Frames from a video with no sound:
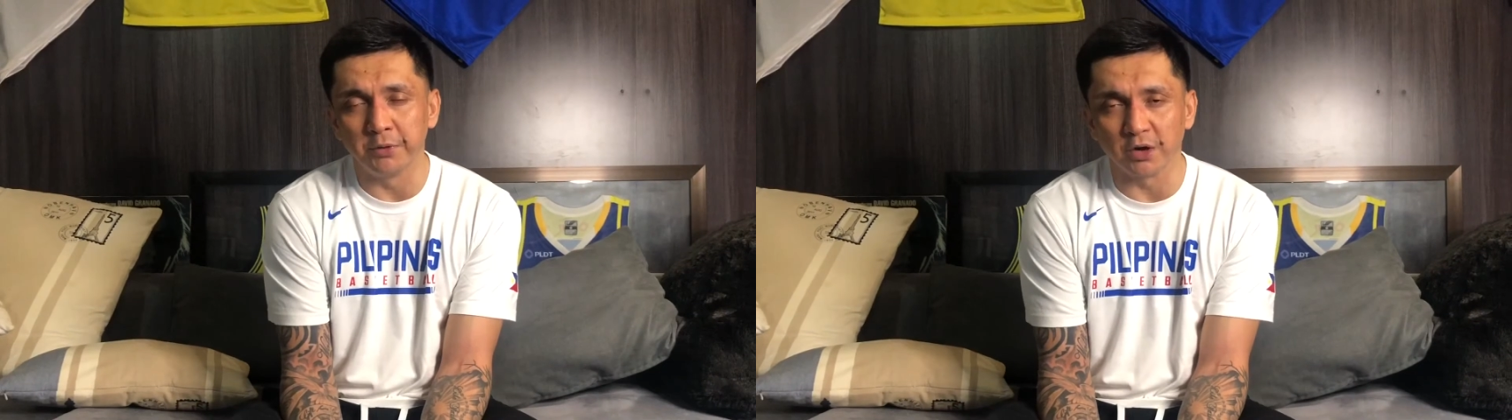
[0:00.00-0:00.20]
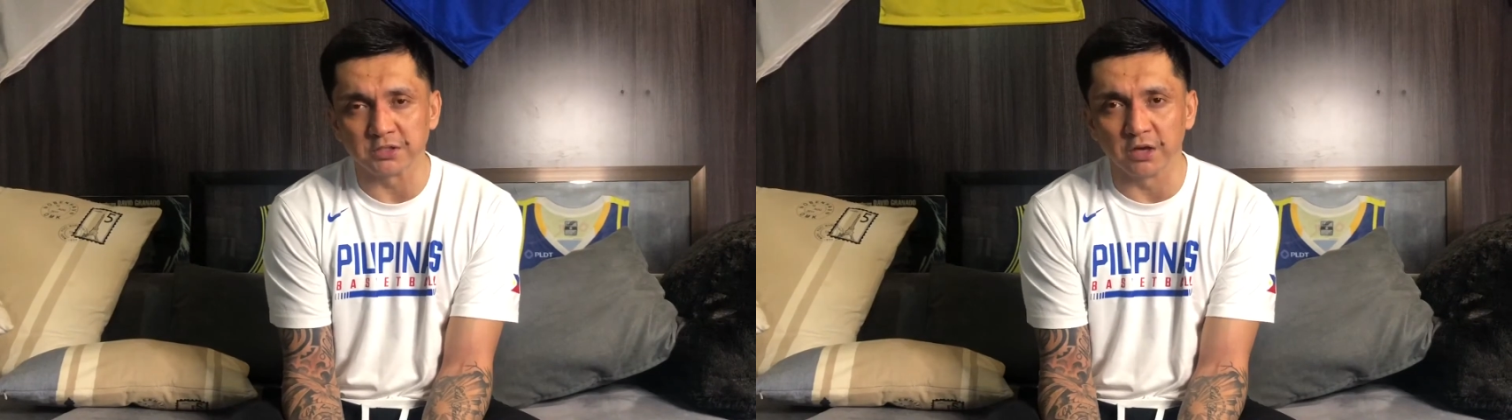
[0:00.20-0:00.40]

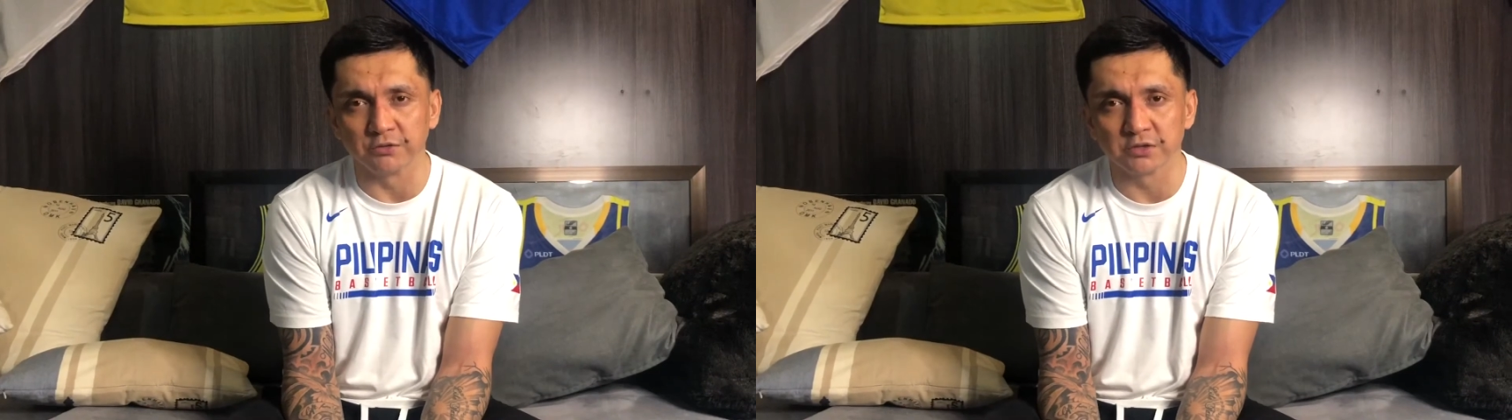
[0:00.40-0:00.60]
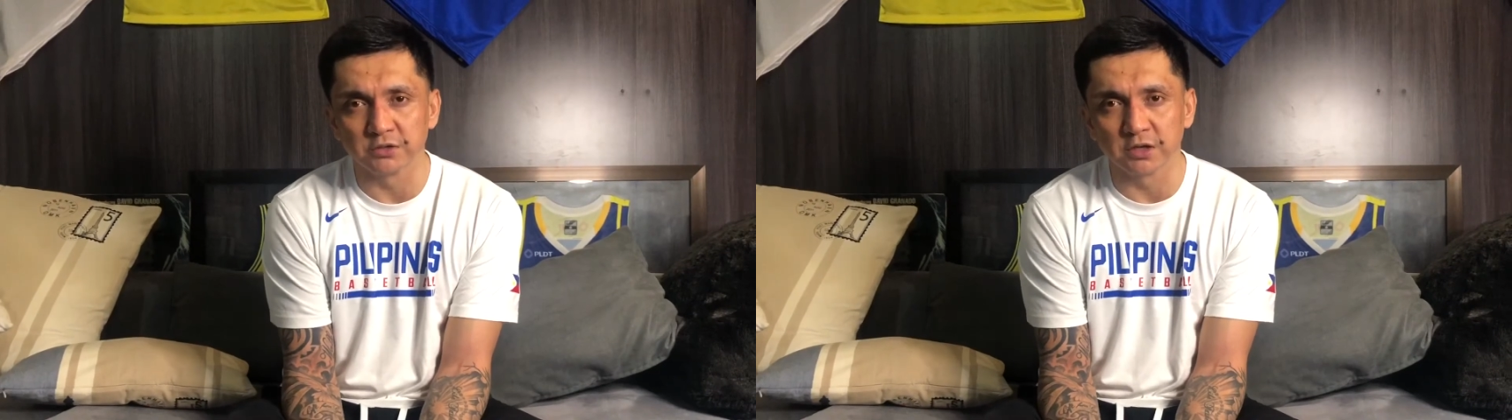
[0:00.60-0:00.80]

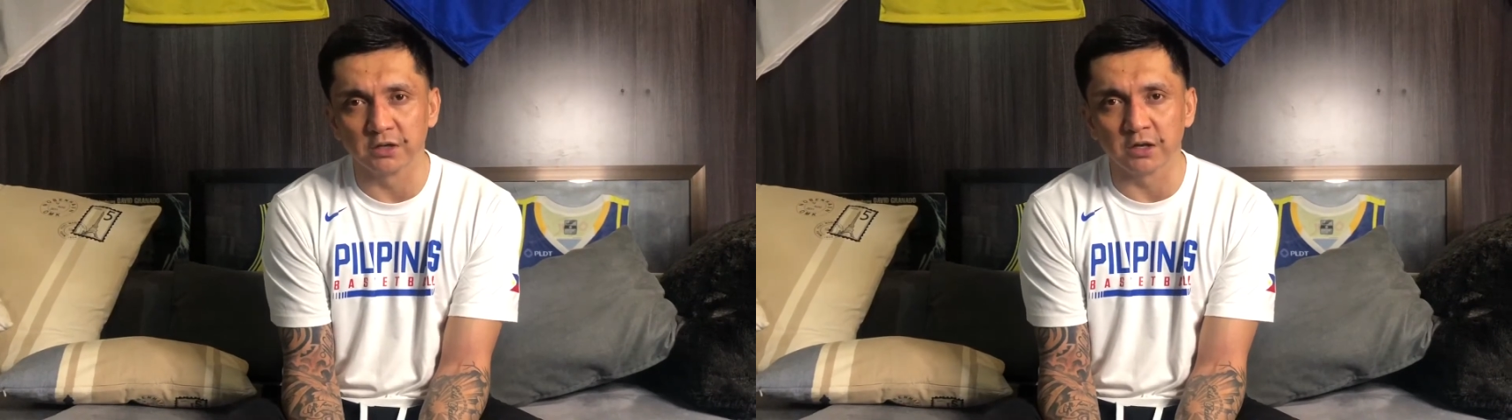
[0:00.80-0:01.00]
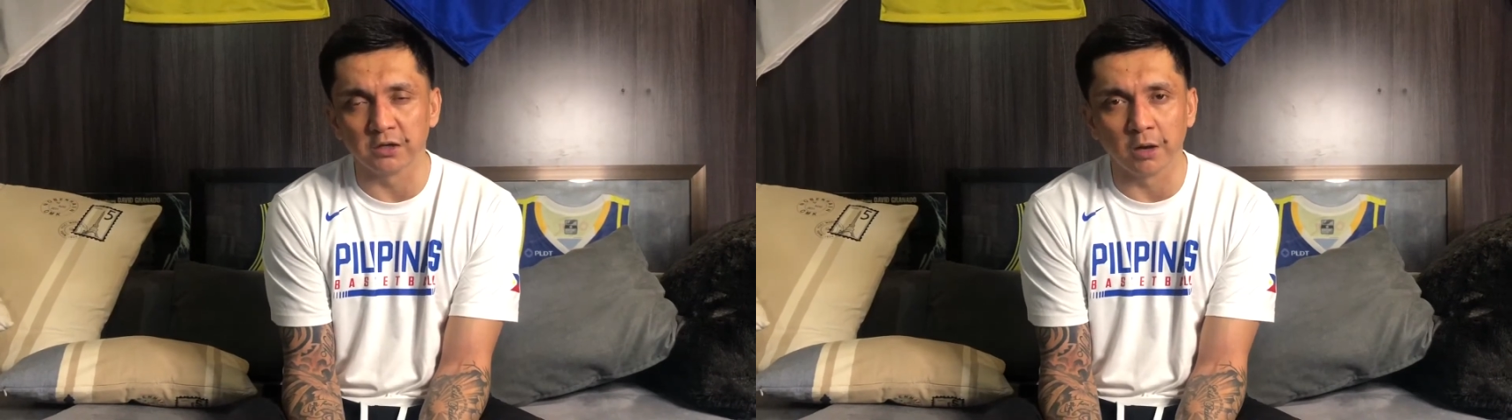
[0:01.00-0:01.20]
ourselves
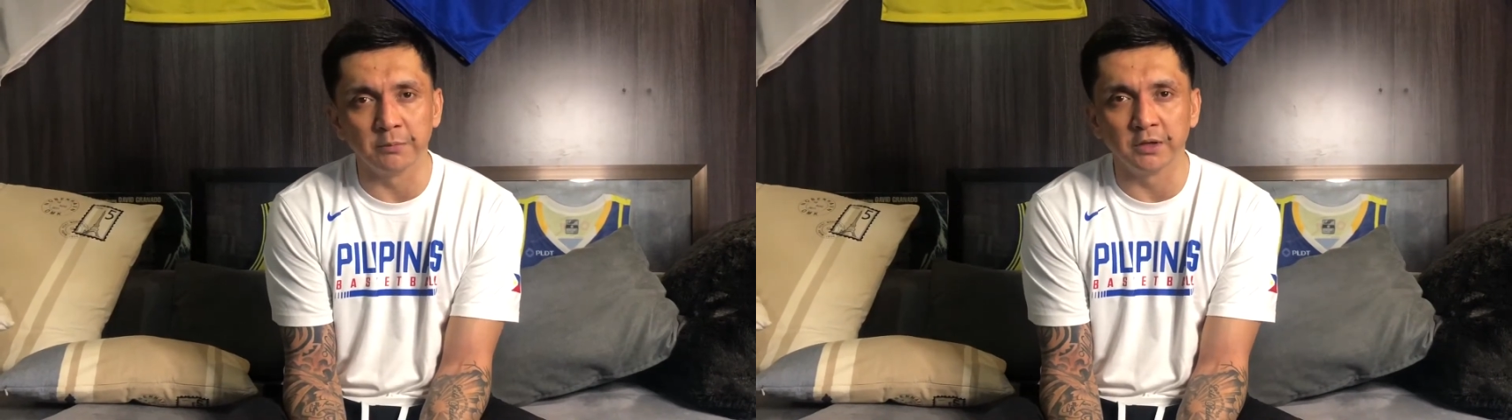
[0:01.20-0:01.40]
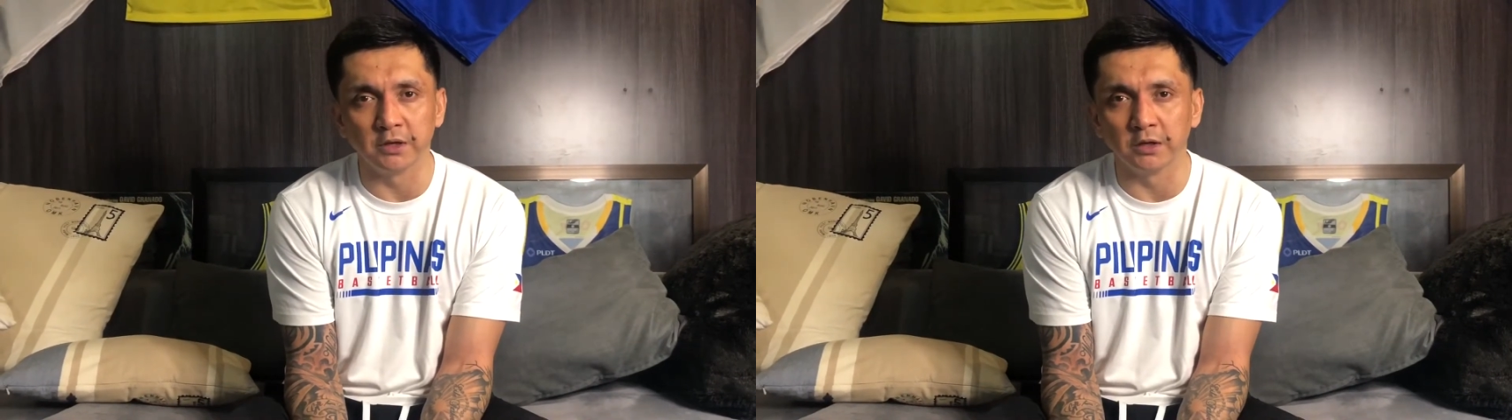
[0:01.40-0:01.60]
and come
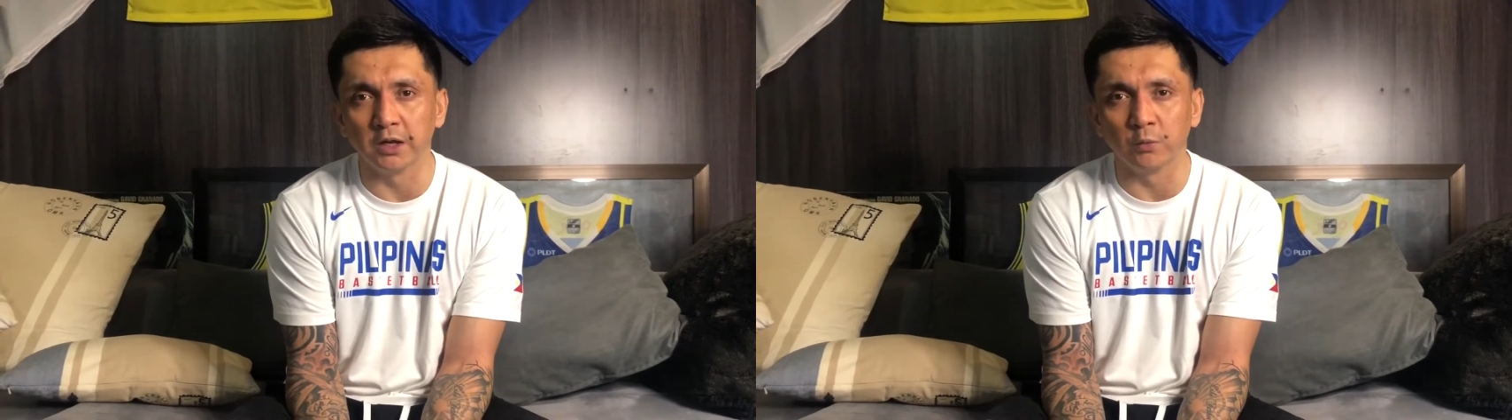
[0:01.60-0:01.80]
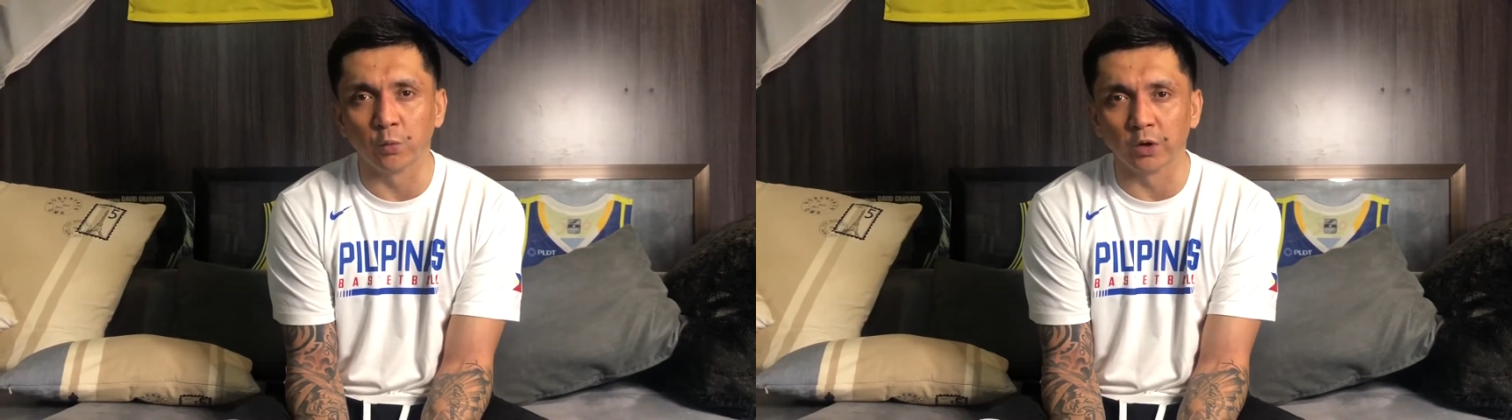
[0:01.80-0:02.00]
in
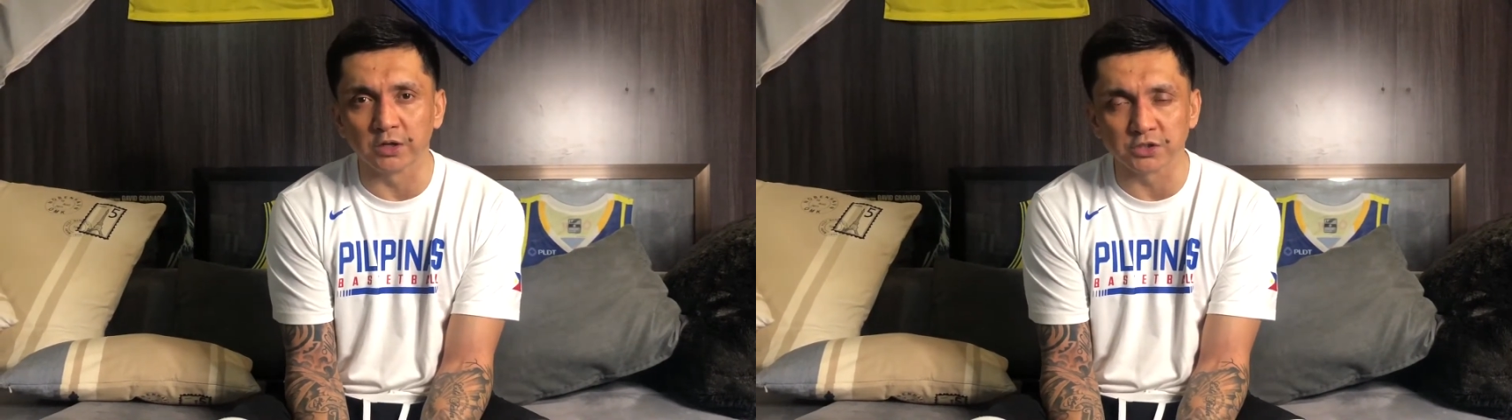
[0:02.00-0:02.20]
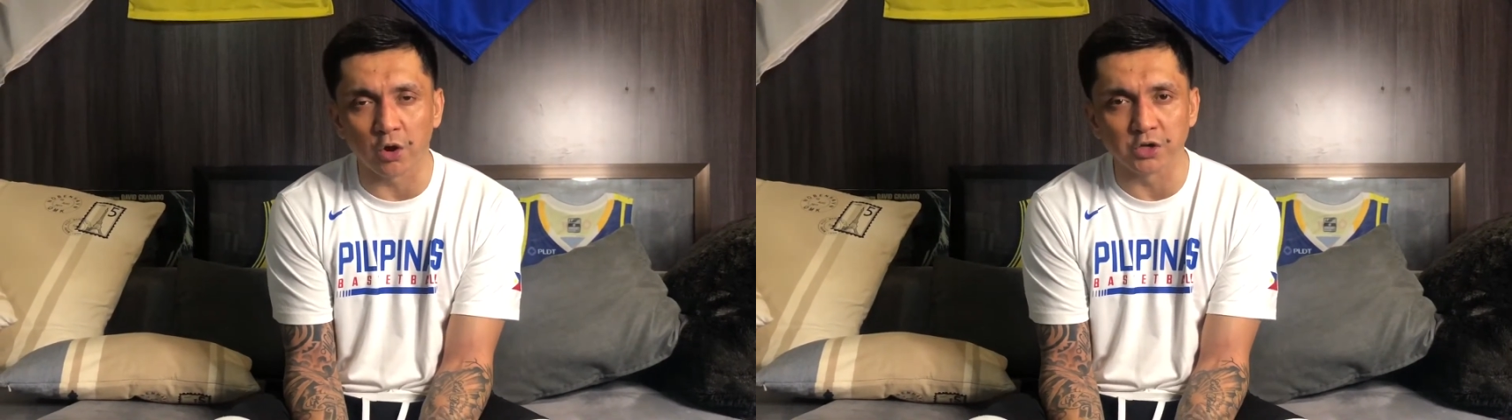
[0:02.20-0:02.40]
and work
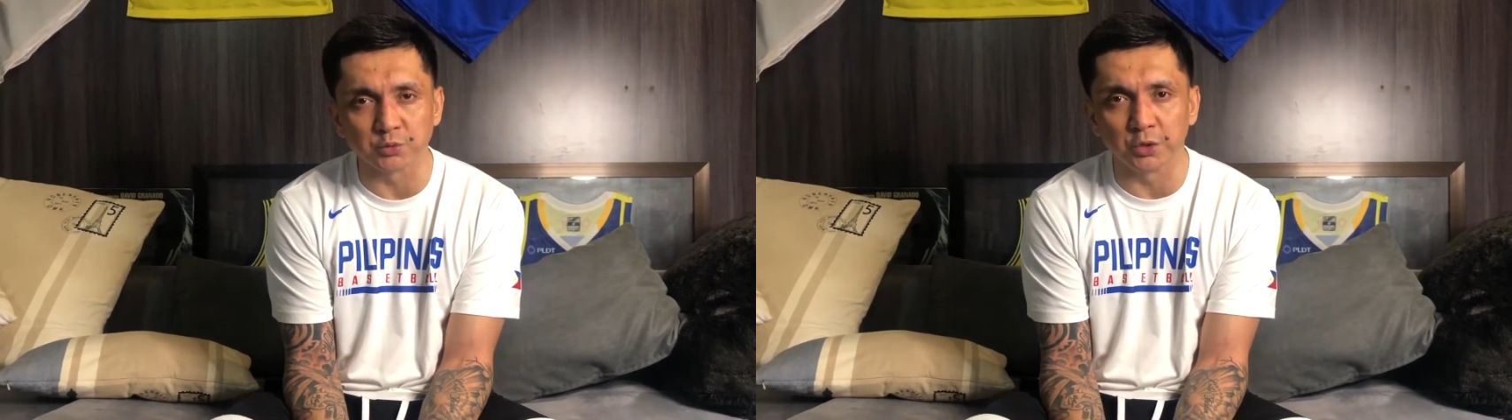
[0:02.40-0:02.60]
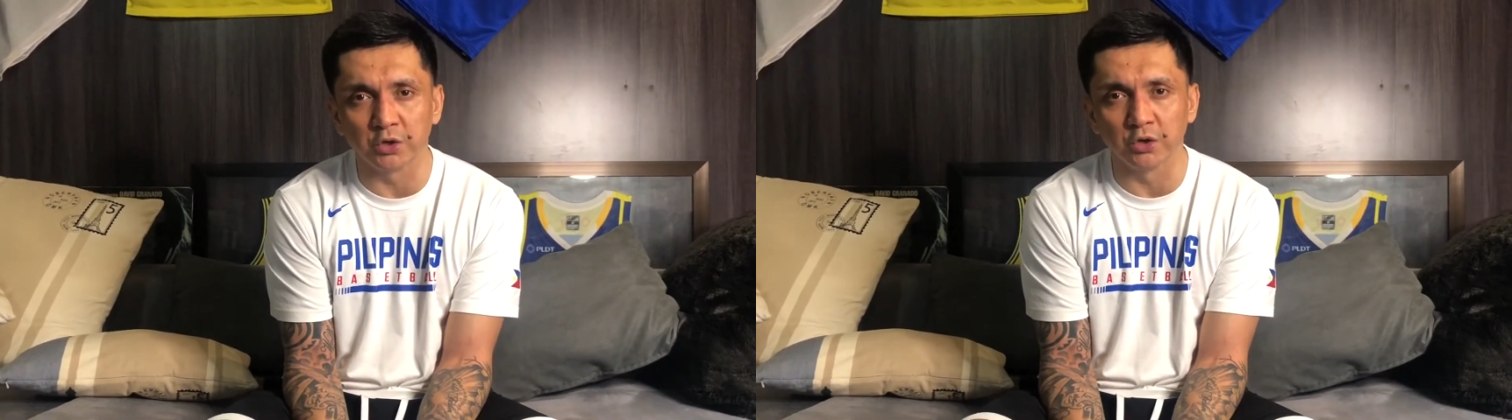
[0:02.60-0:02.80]
as hard as
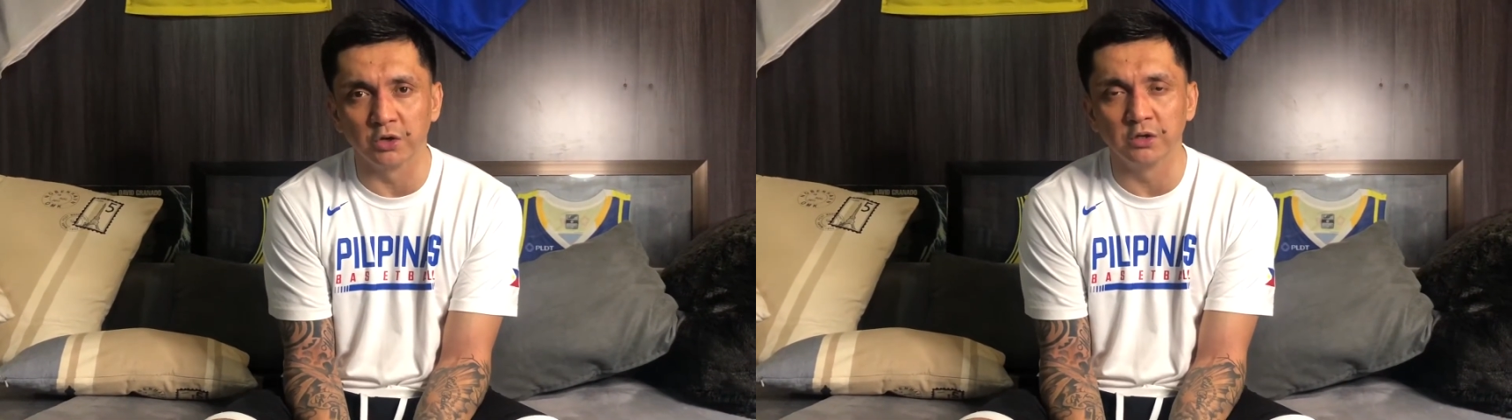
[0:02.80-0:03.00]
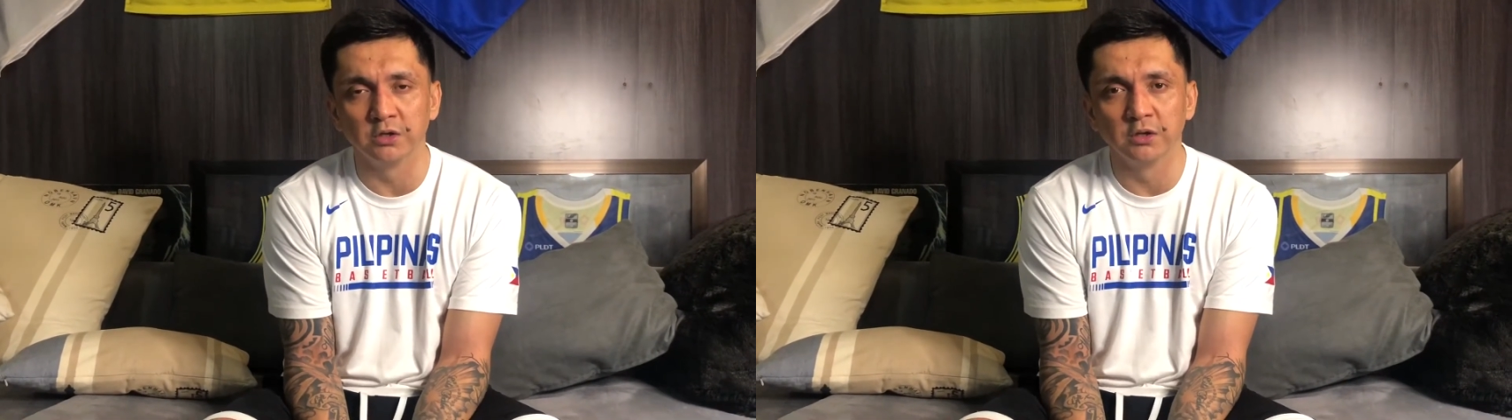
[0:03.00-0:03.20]
we could.